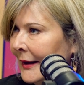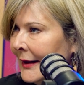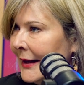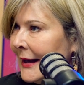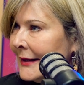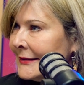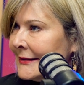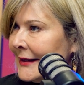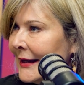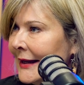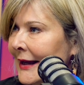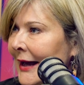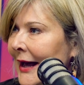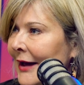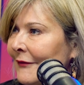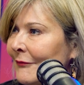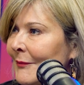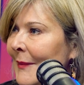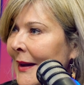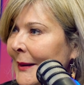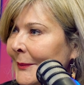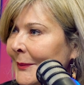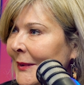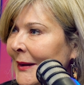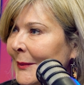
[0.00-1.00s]
As I've
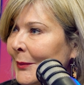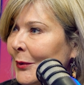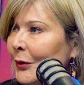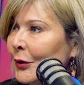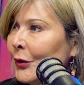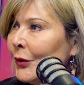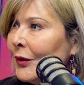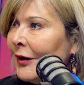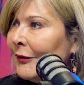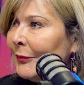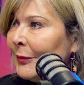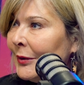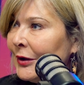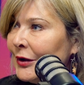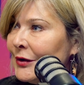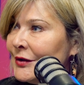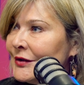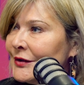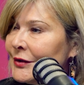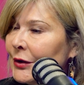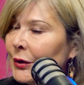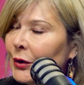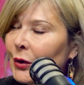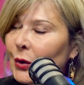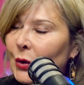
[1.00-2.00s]
met people who have
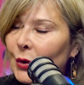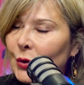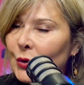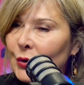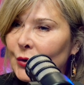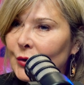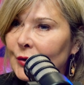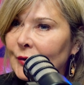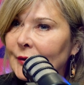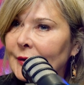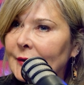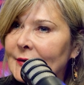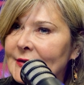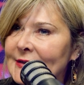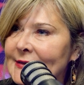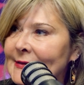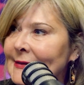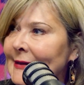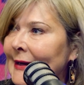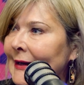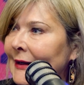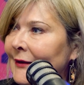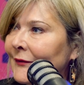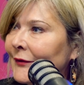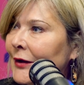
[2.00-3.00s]
produced a whole
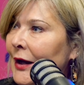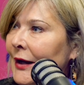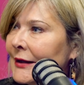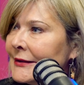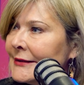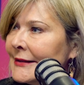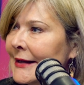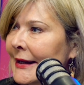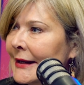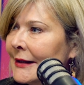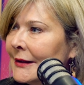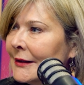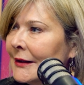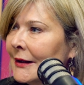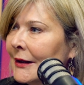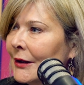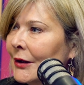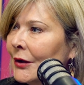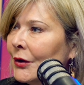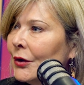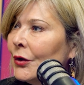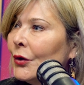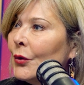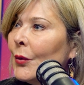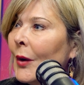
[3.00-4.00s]
slate of content
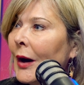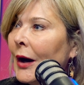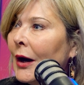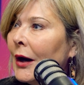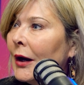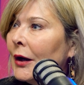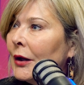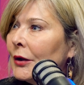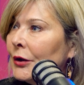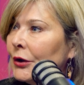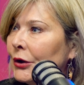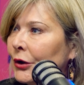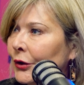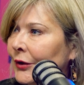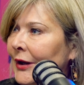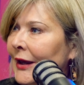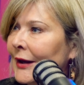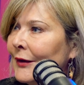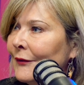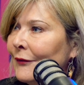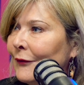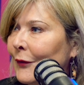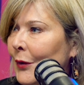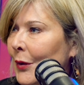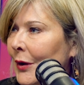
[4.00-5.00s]
who are
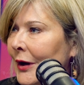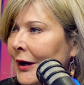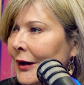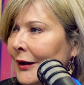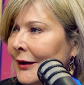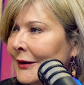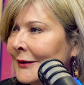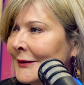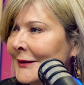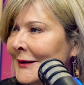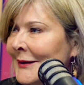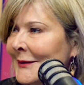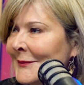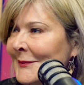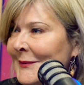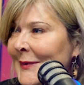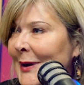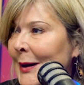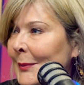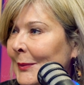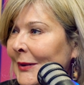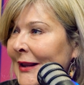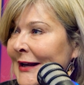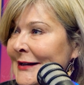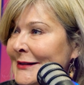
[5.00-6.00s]
looking for
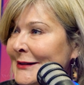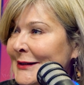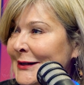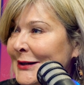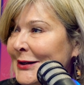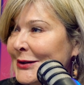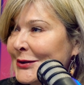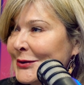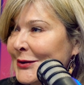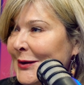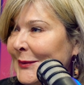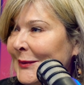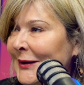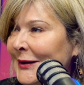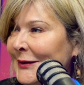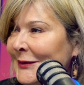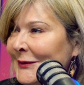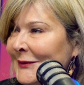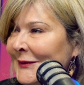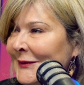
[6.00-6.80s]
a place to distribute.